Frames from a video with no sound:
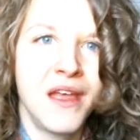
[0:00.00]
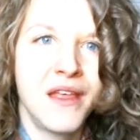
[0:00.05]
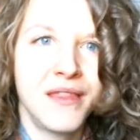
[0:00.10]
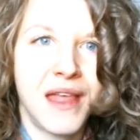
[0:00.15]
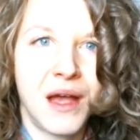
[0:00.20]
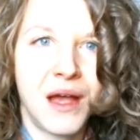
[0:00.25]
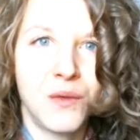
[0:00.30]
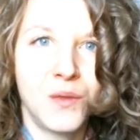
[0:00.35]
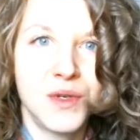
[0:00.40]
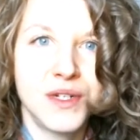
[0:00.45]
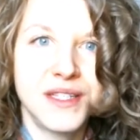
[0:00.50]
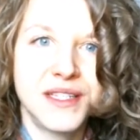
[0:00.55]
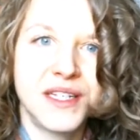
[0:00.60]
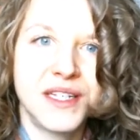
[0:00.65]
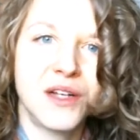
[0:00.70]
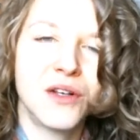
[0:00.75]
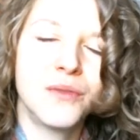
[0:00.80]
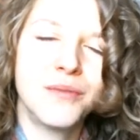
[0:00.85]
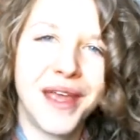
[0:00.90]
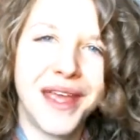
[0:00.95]
that would
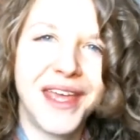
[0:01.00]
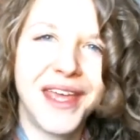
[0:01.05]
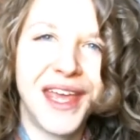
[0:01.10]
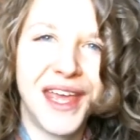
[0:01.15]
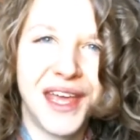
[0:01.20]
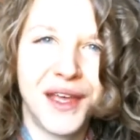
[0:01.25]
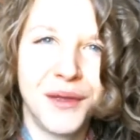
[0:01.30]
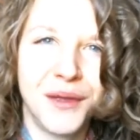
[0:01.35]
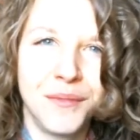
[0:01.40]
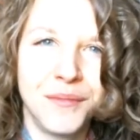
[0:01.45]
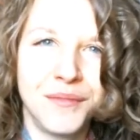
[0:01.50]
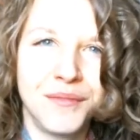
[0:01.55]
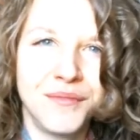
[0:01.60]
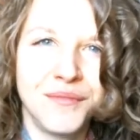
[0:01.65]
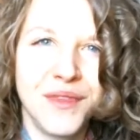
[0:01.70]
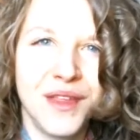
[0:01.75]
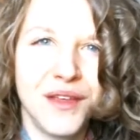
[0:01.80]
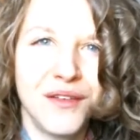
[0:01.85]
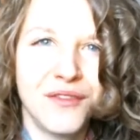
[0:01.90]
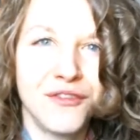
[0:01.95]
still make him
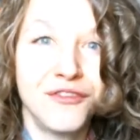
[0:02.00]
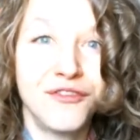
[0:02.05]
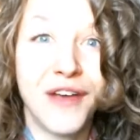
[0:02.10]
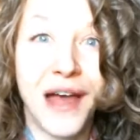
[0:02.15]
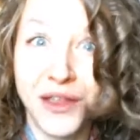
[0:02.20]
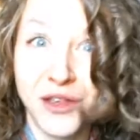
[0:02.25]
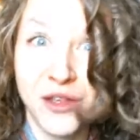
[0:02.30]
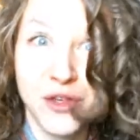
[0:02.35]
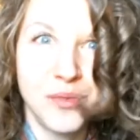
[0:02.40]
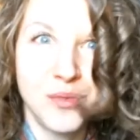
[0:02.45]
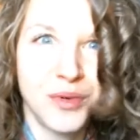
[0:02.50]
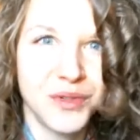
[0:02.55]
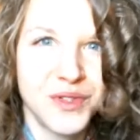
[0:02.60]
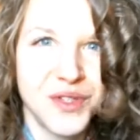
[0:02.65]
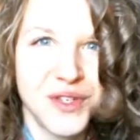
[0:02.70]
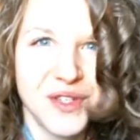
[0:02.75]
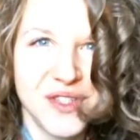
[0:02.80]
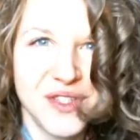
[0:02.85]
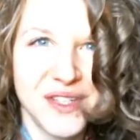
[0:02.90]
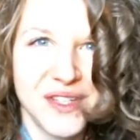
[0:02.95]
valuable
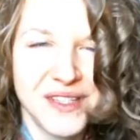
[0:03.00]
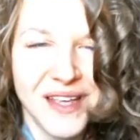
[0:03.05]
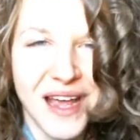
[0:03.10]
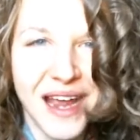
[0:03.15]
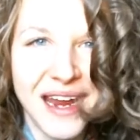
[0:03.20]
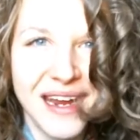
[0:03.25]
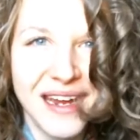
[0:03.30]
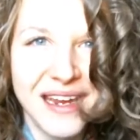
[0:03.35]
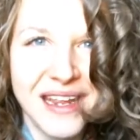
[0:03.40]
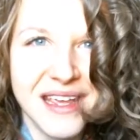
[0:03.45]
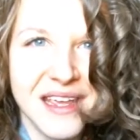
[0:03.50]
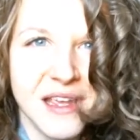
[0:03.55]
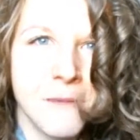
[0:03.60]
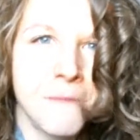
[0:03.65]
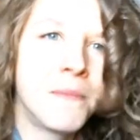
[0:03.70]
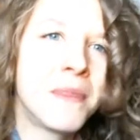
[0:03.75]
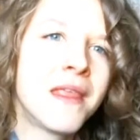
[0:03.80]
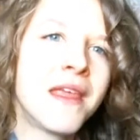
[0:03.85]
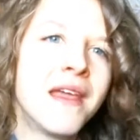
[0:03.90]
to society.